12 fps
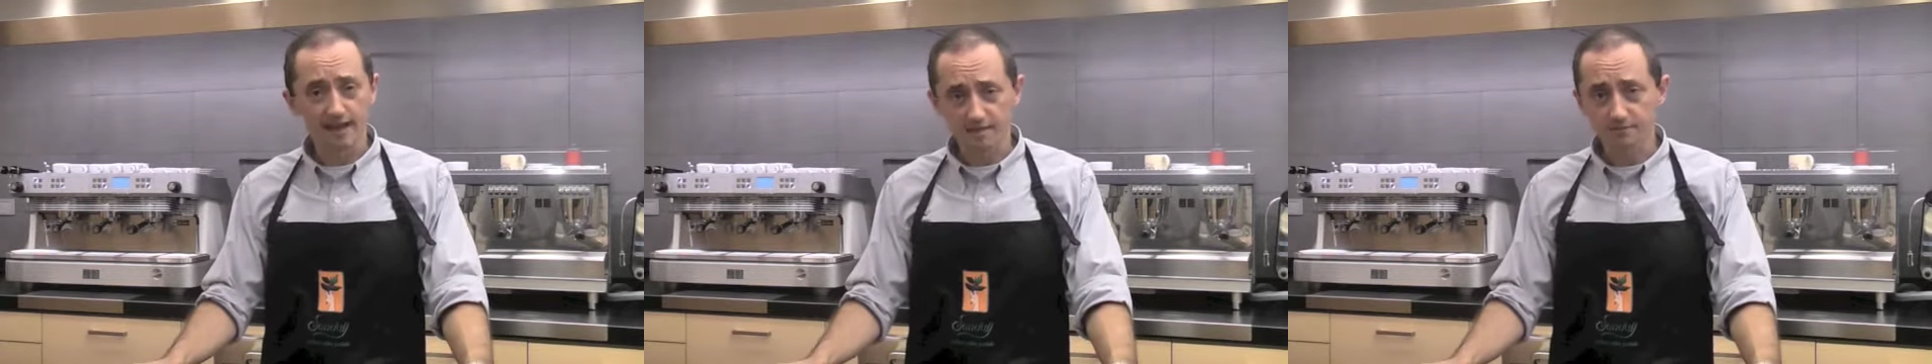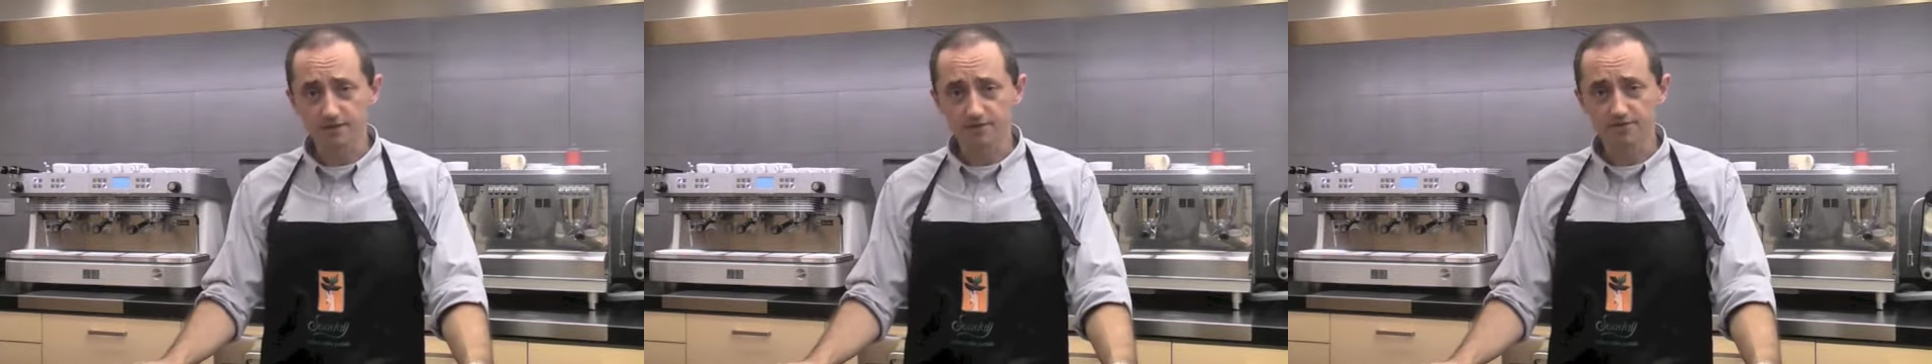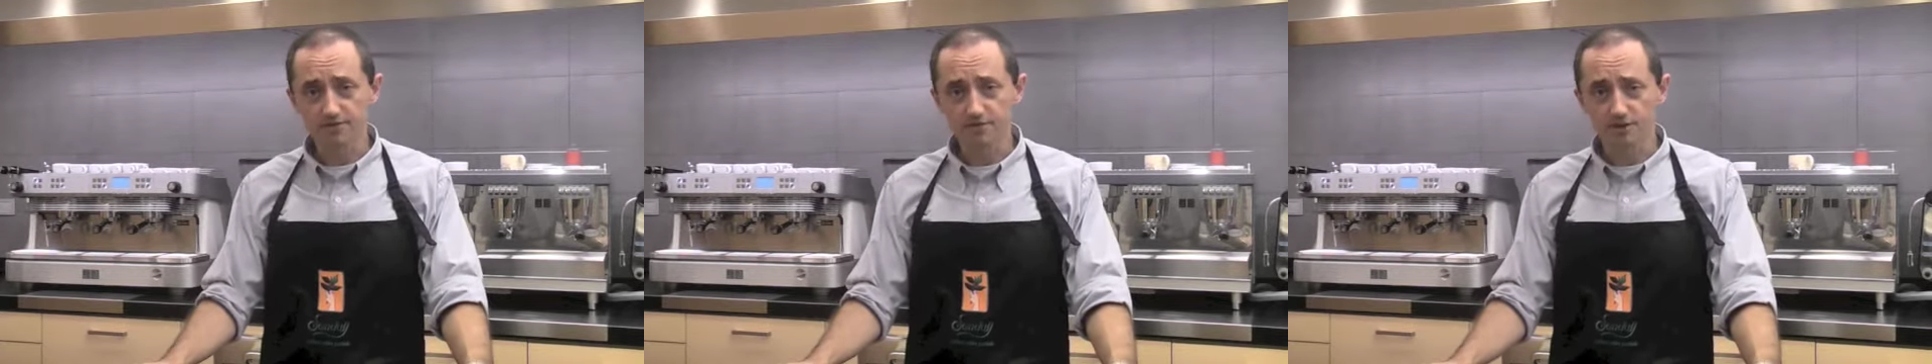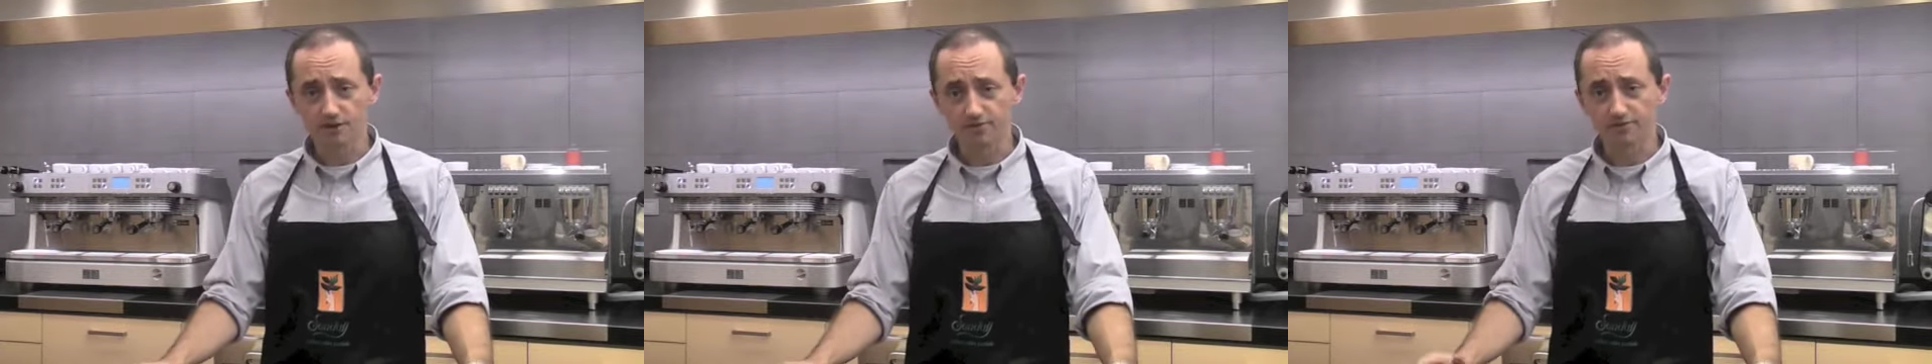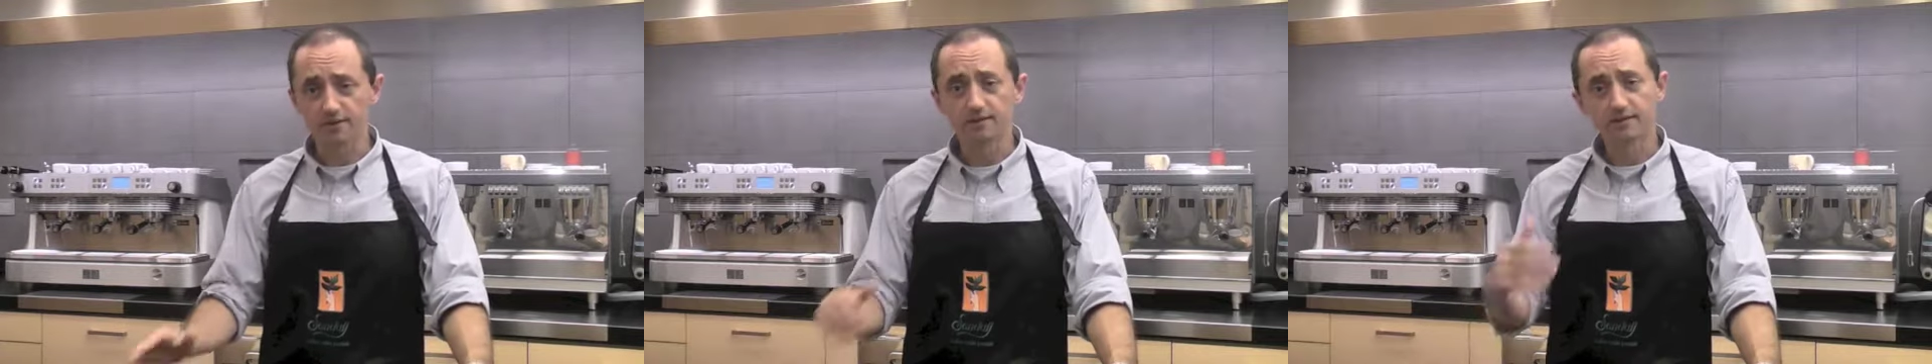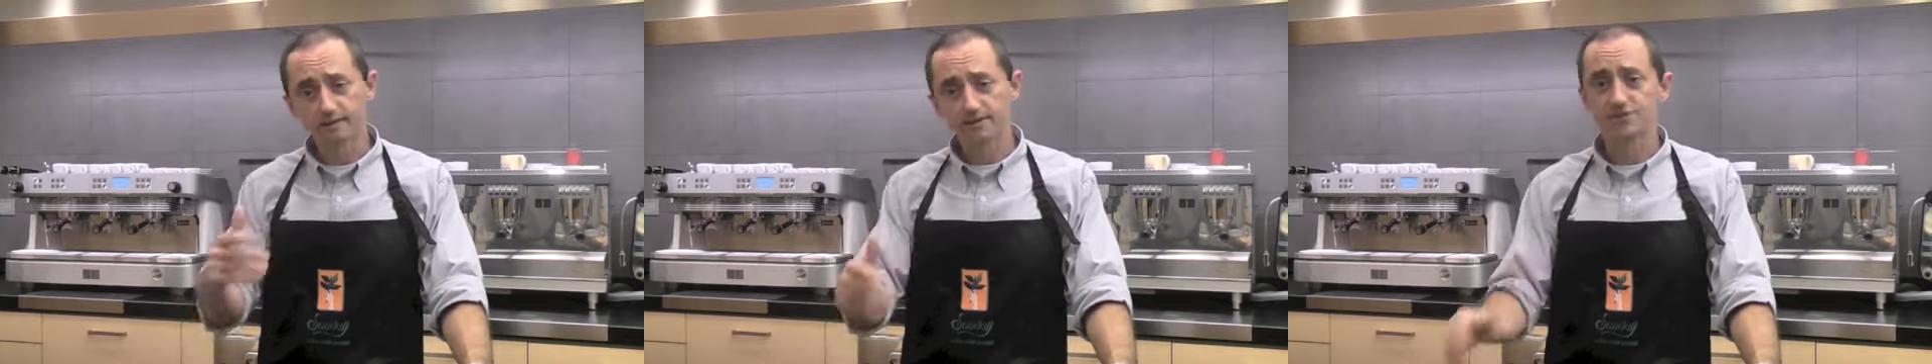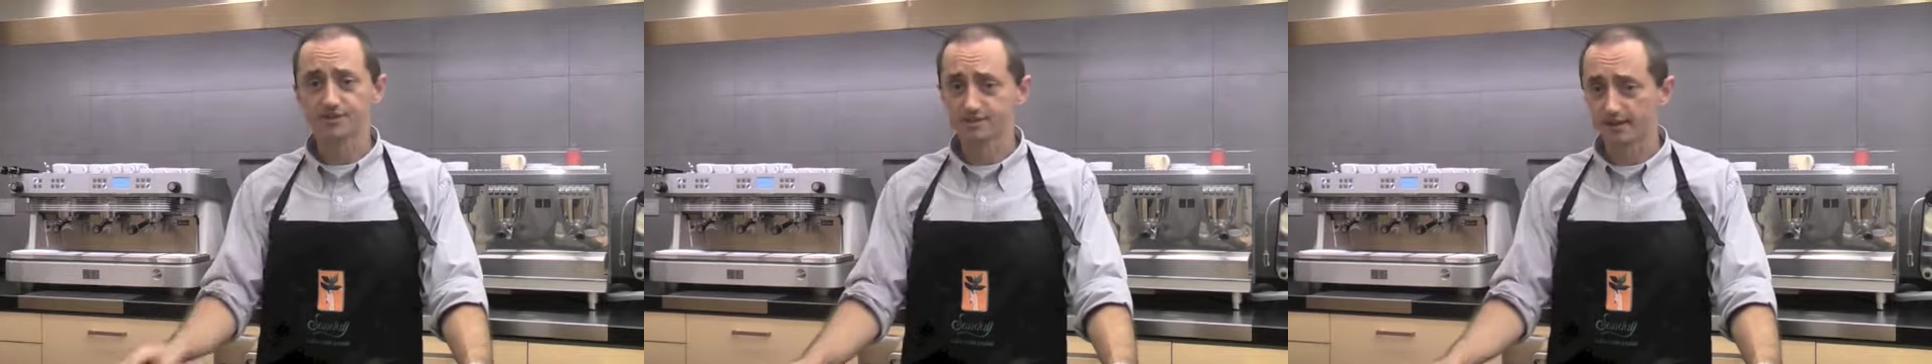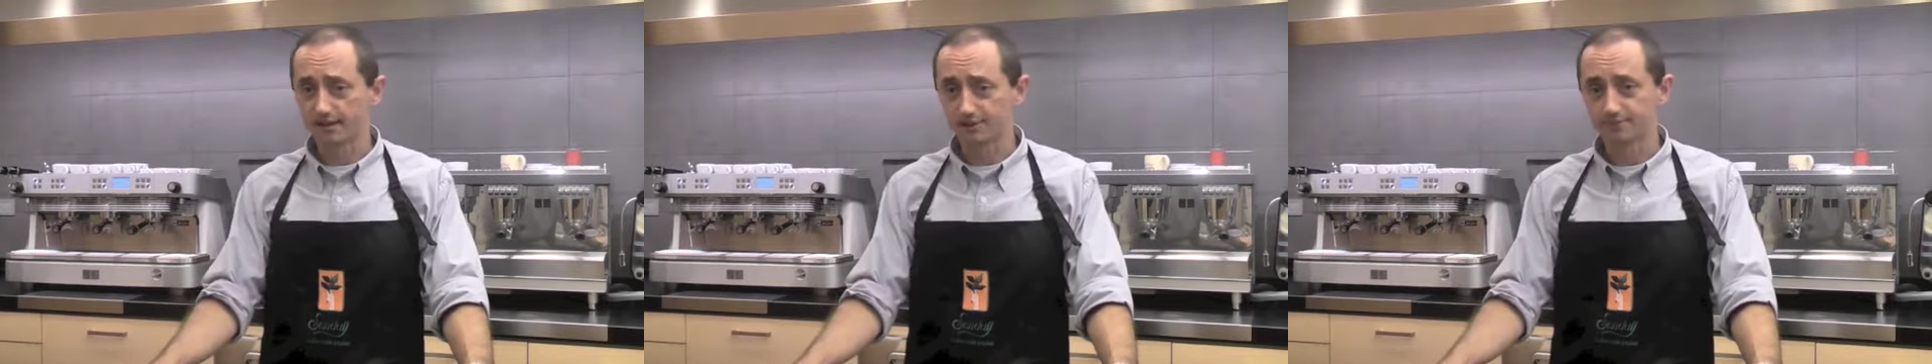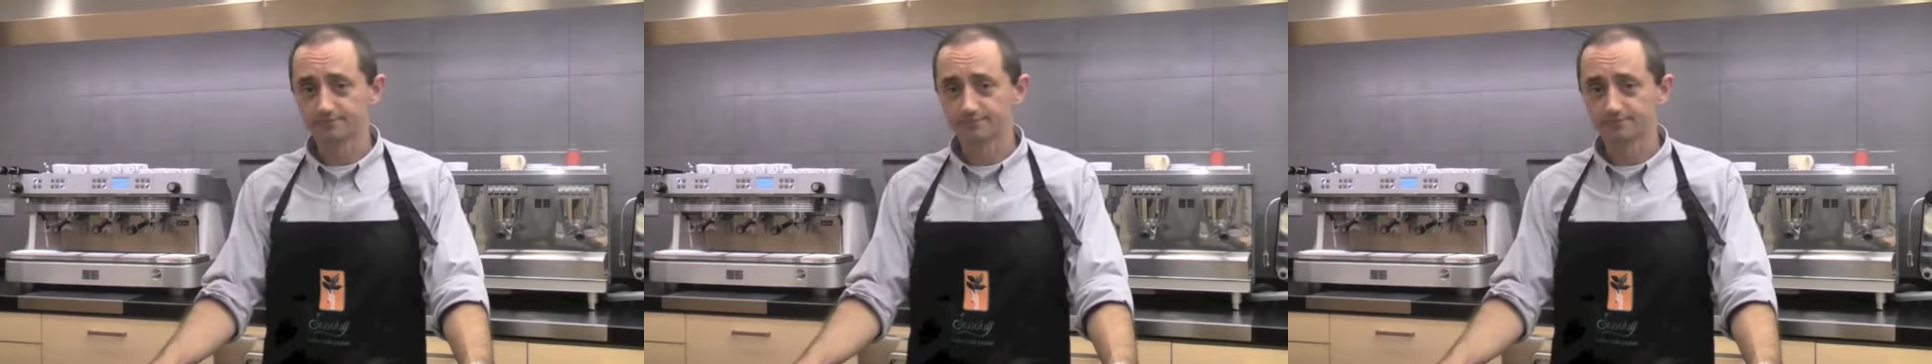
aspects of this coffee just now.